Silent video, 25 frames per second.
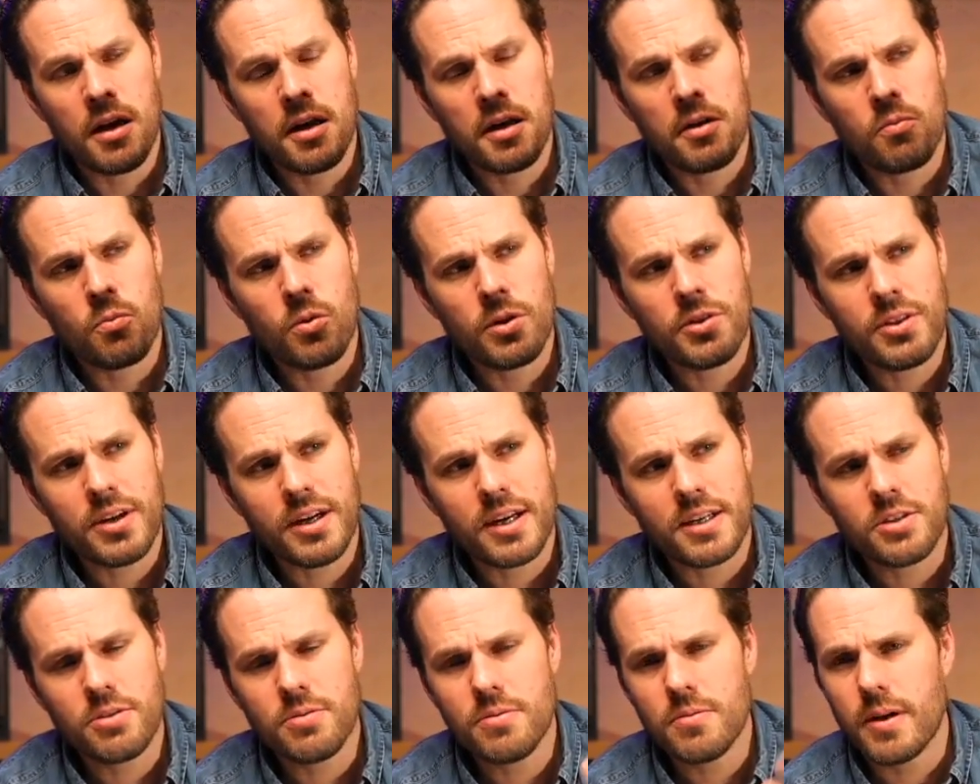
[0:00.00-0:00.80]

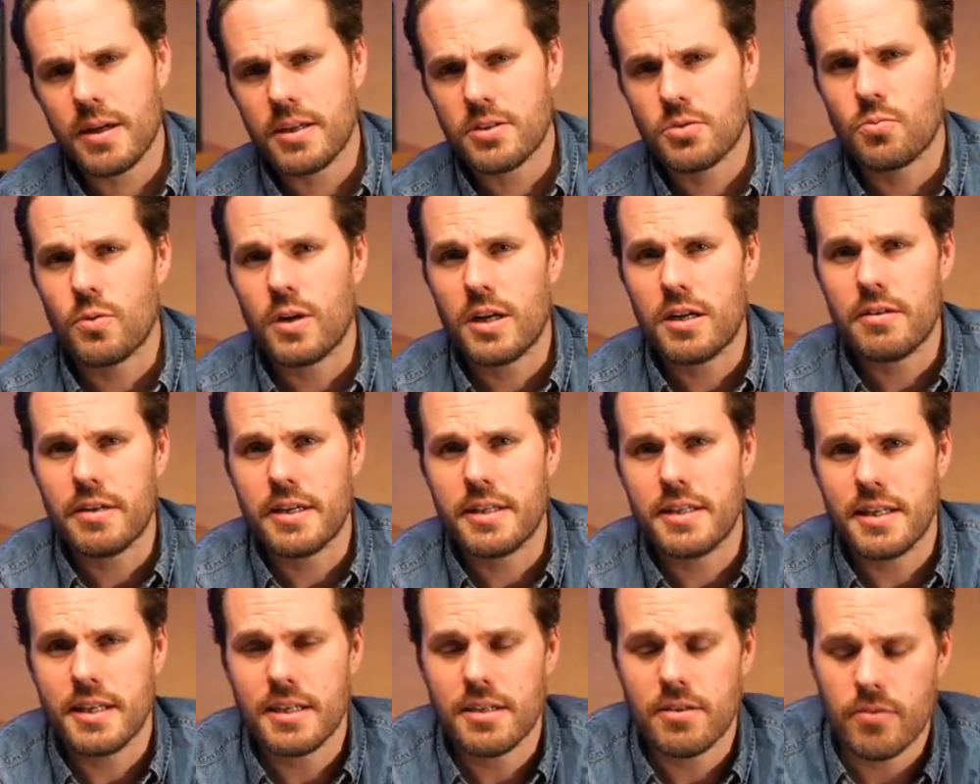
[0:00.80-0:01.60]
One thing I do as
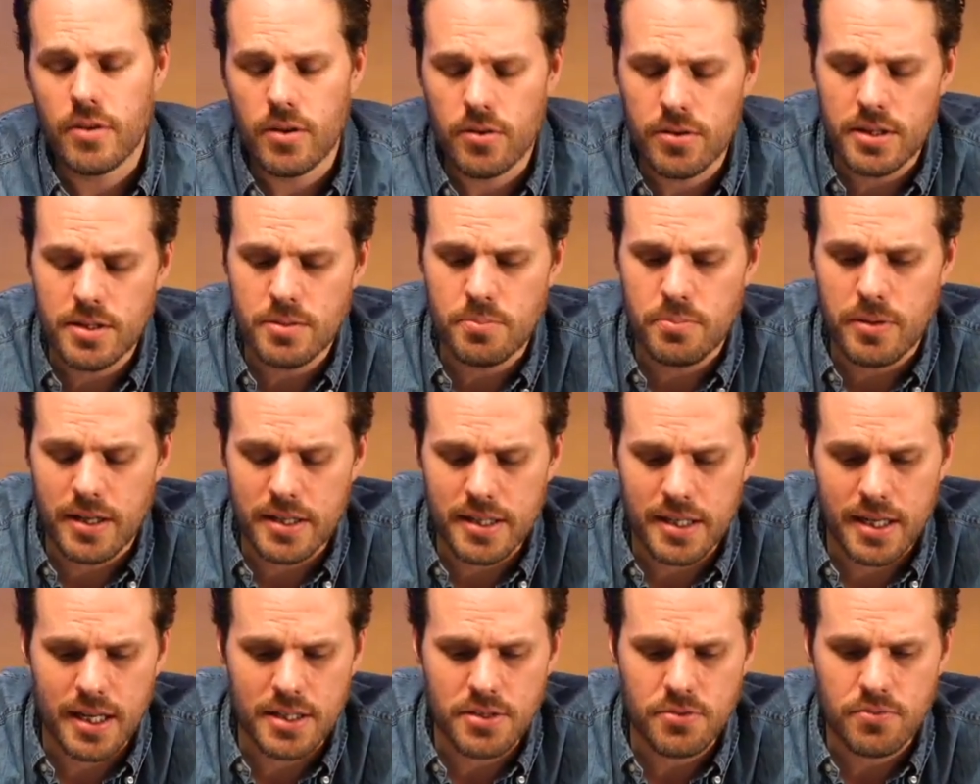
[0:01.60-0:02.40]
well at the end of all these
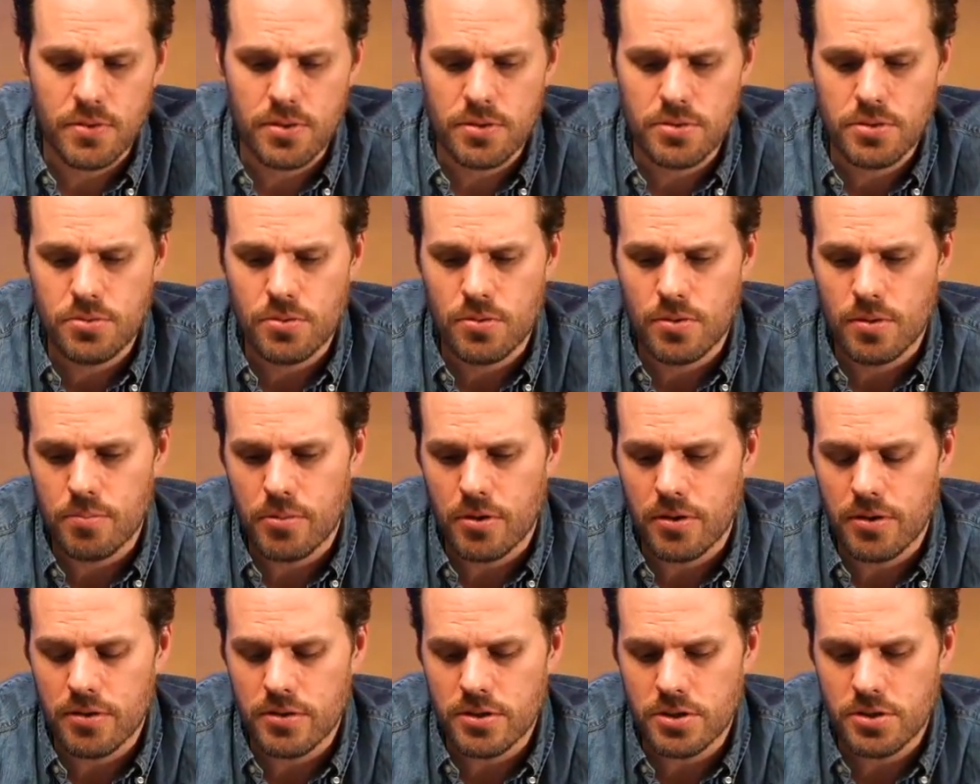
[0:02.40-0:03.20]
podcasts, for those who
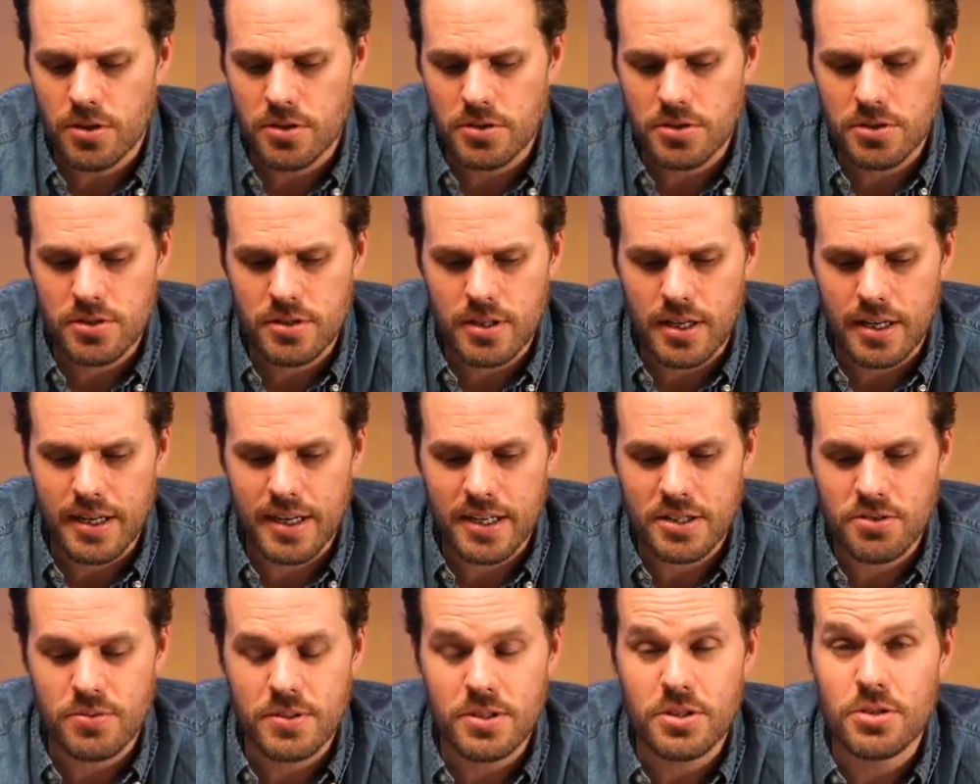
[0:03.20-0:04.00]
are part of the church,
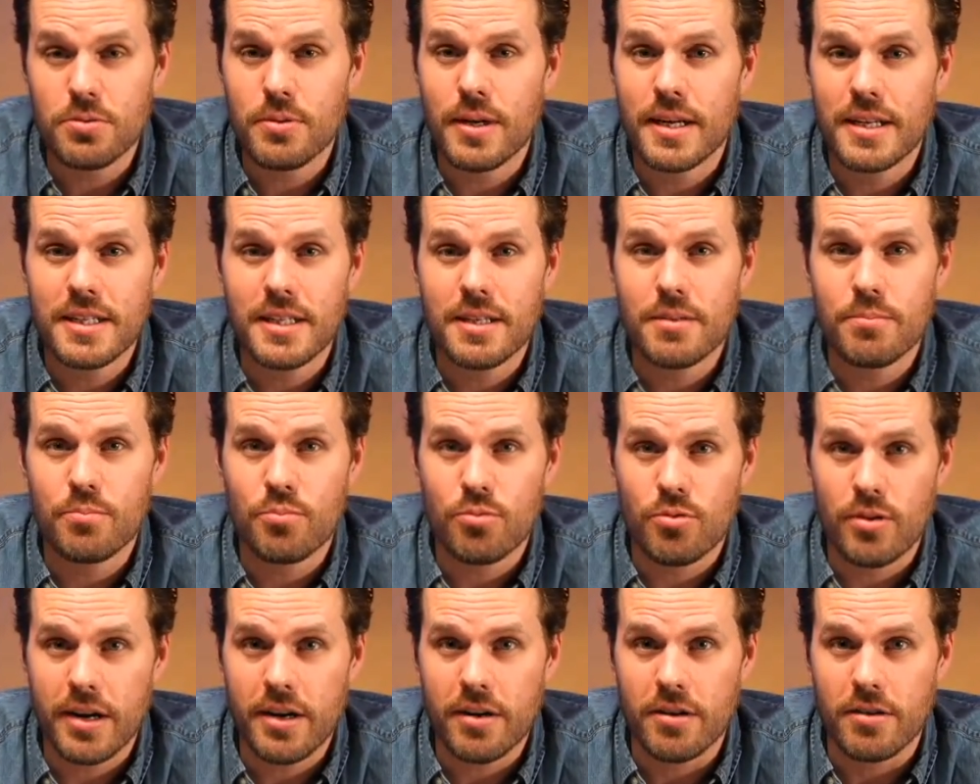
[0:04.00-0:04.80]
I actually do end it
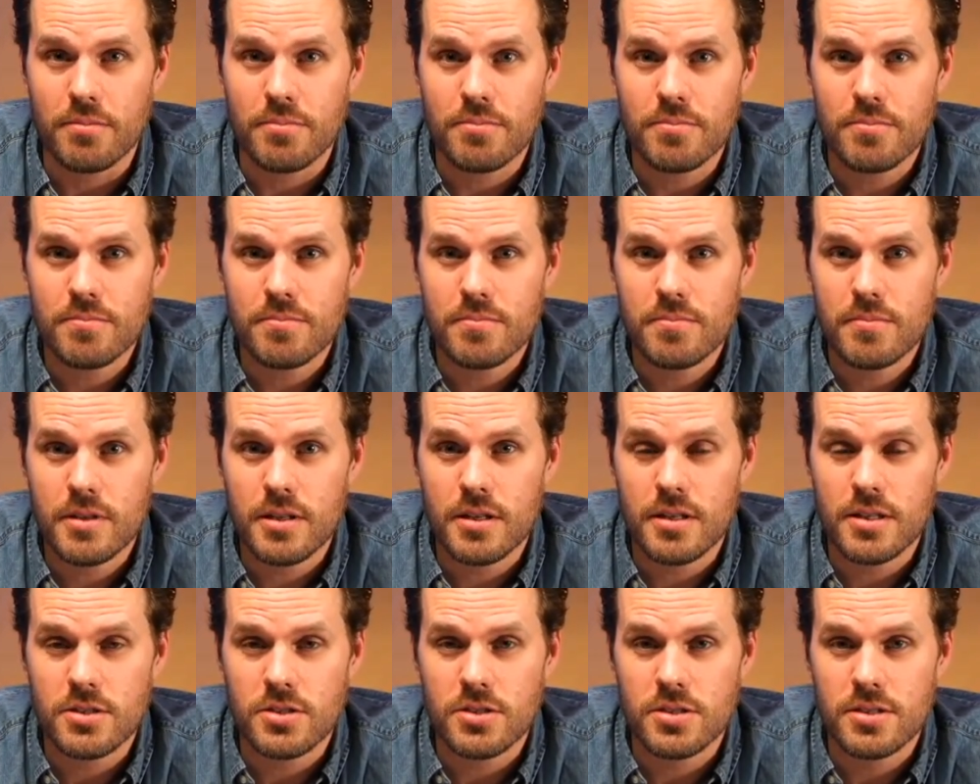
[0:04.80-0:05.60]
in prayer,
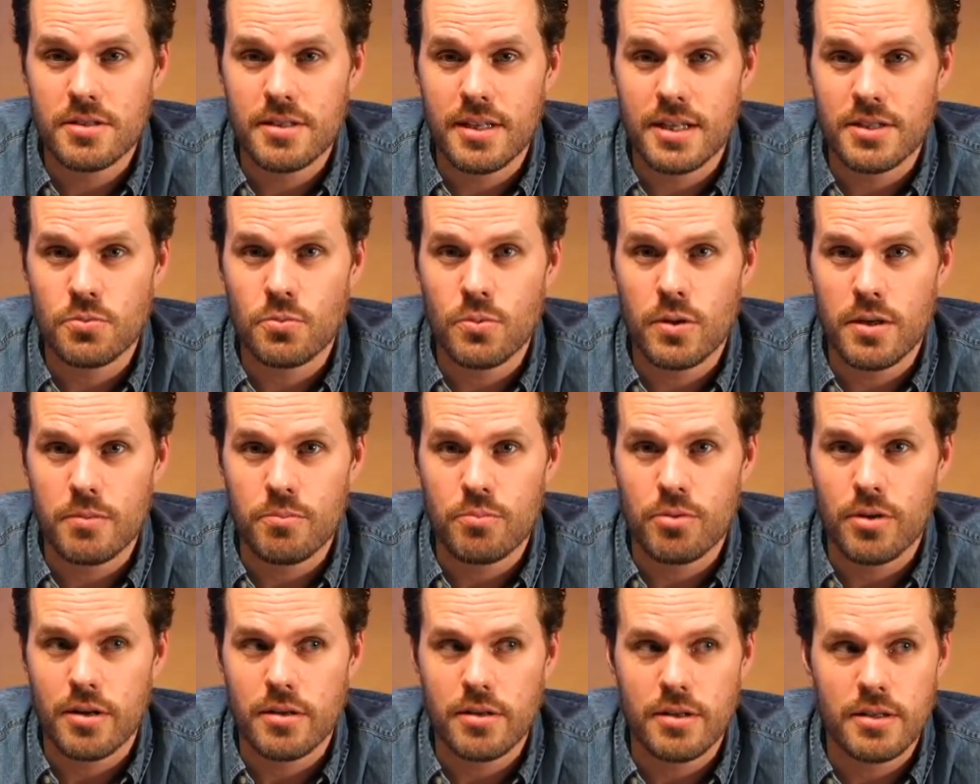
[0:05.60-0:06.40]
because guess
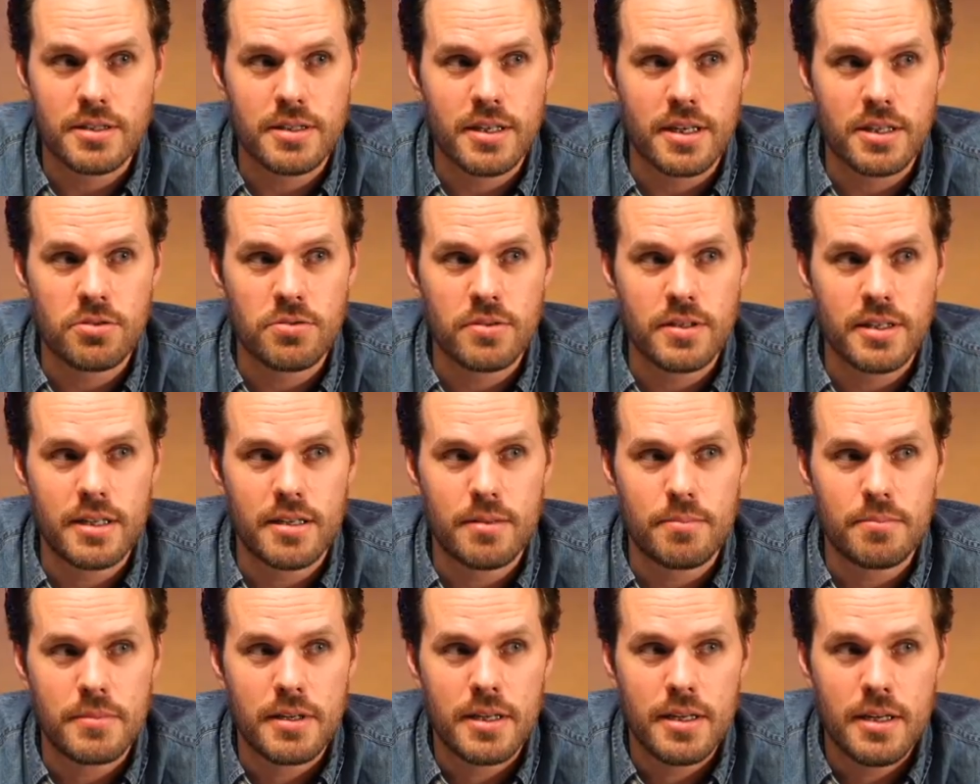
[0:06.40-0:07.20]
what? Prayer does actually
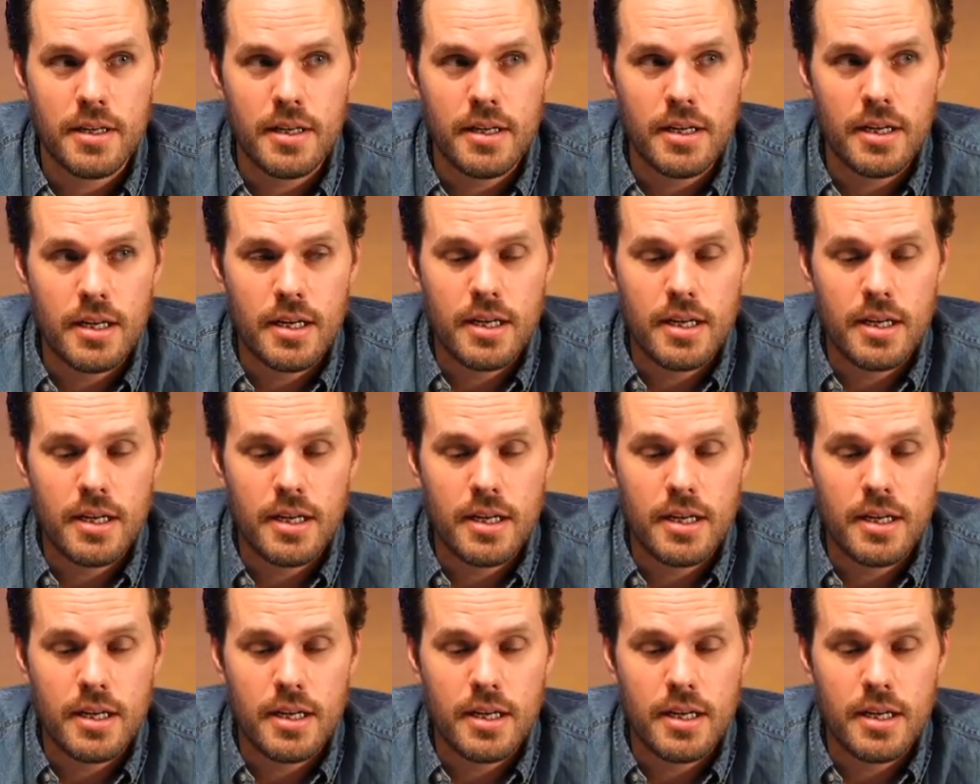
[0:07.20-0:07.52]
help.